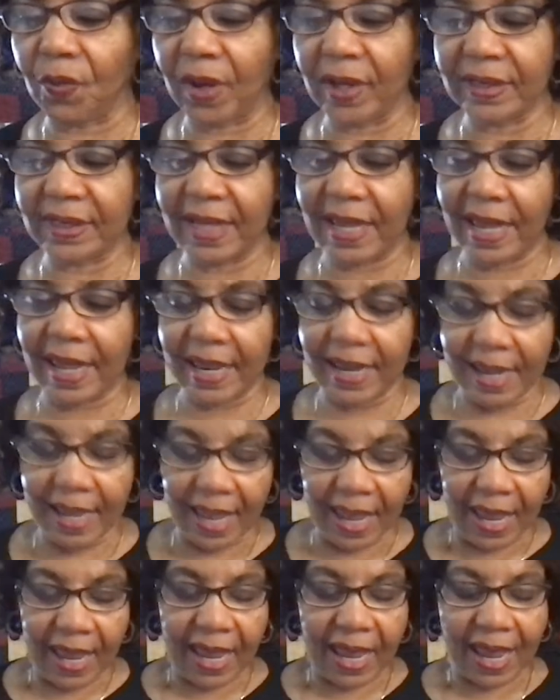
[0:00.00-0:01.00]
one day
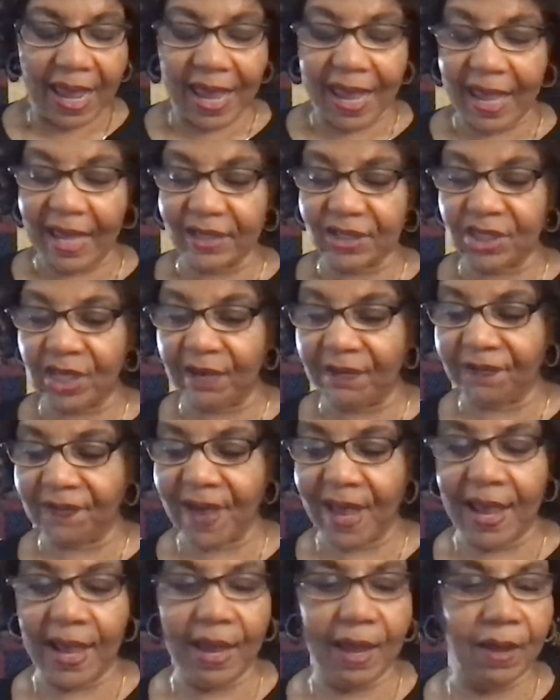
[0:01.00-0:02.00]
and she
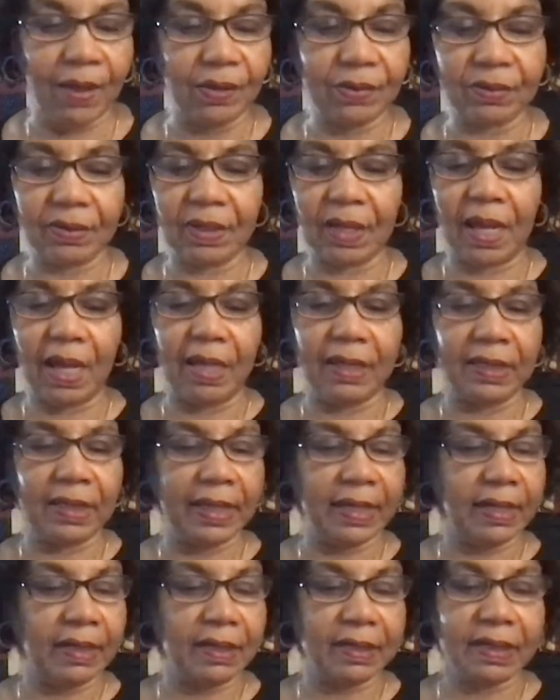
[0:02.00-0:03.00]
found a
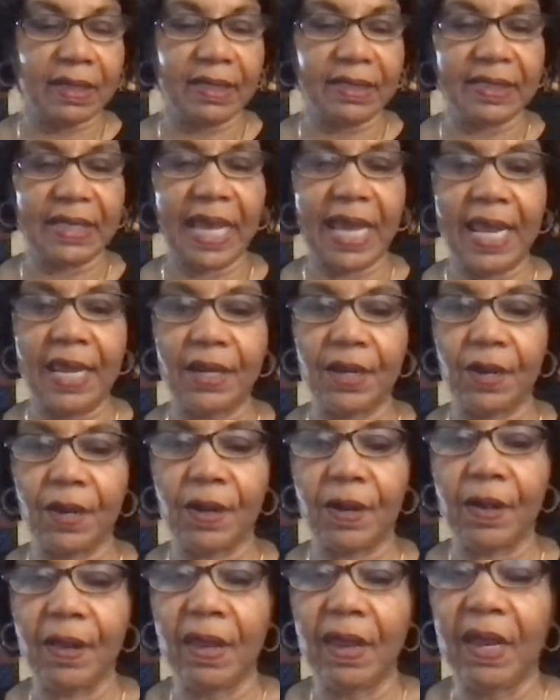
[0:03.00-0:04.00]
little
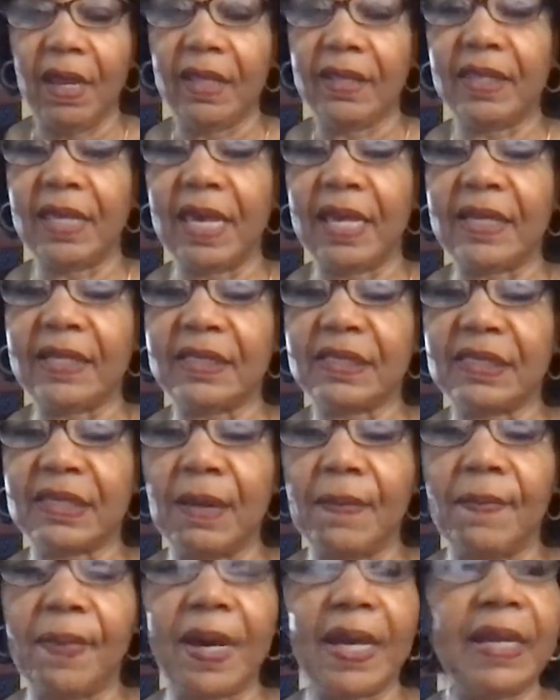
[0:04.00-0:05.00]
container that
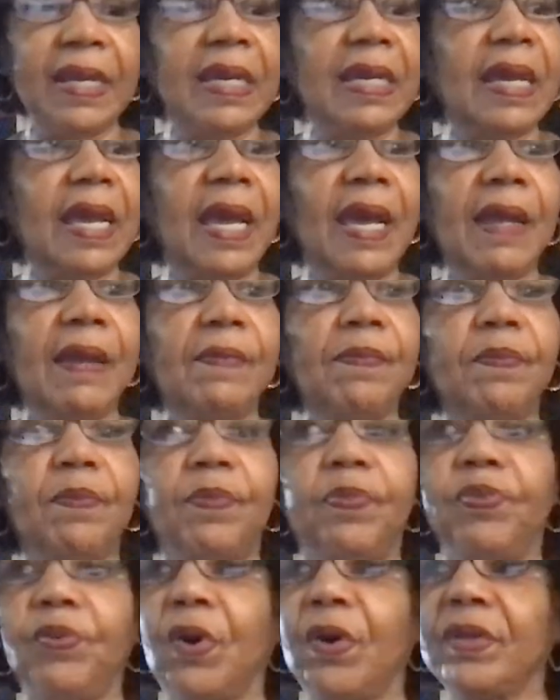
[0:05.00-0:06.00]
somebody had
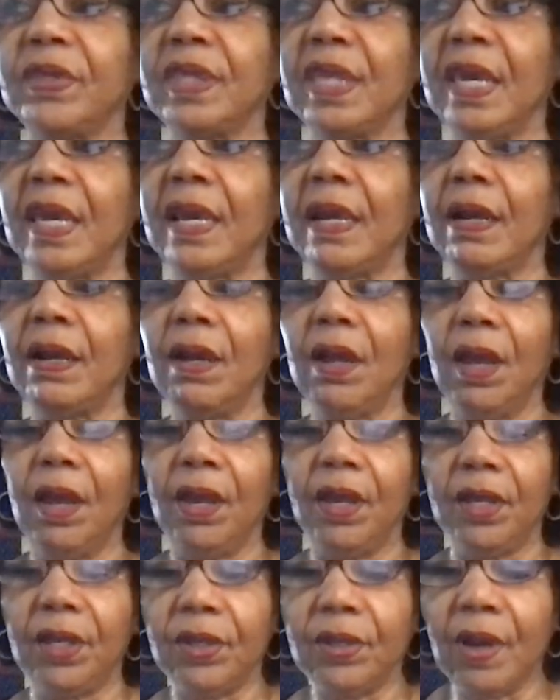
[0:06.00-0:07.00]
brought there.
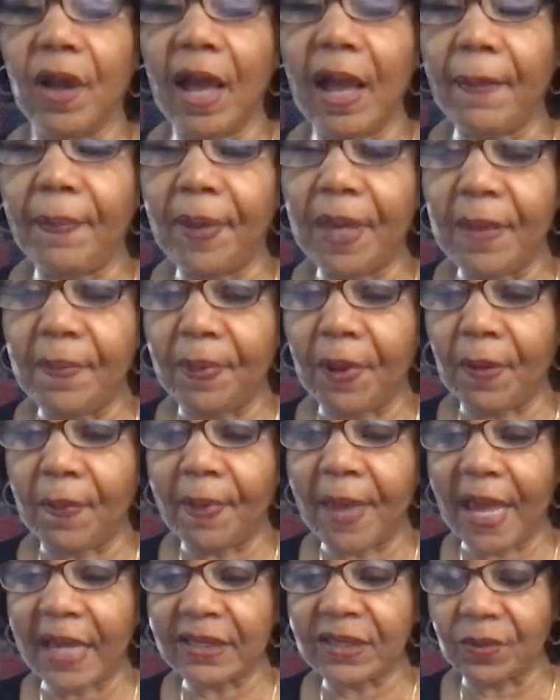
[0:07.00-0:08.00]
You know how people
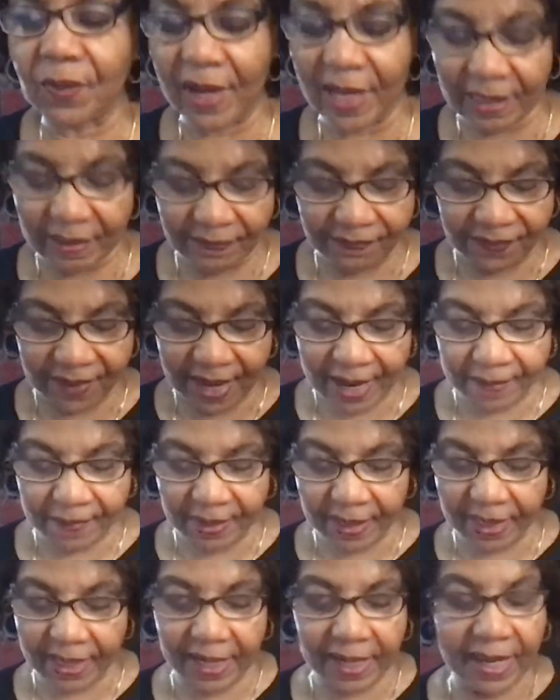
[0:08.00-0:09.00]
pass away in the
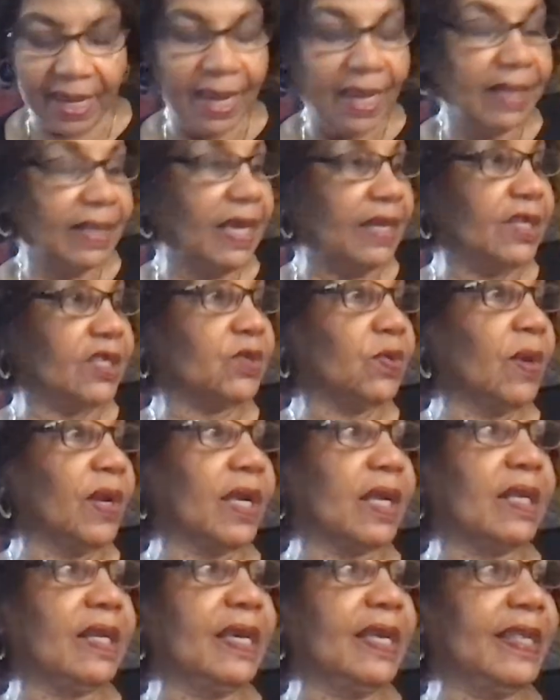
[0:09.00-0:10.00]
family. They just want
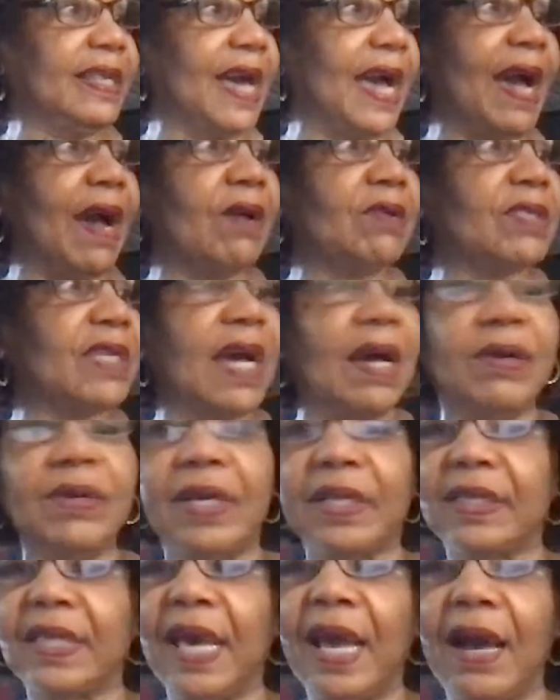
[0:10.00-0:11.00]
to clean the house out,
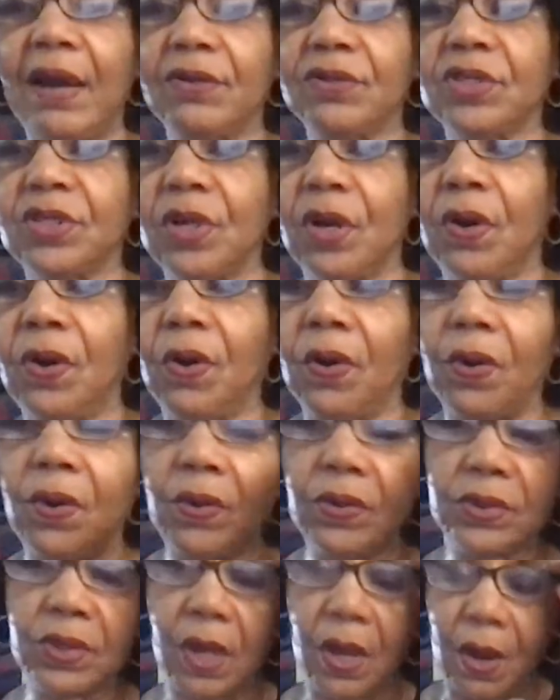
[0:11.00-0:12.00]
get the house
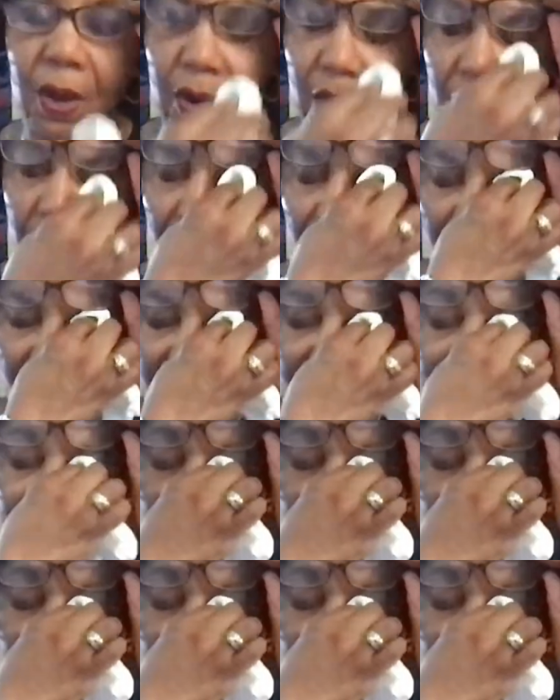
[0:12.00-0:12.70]
sold, or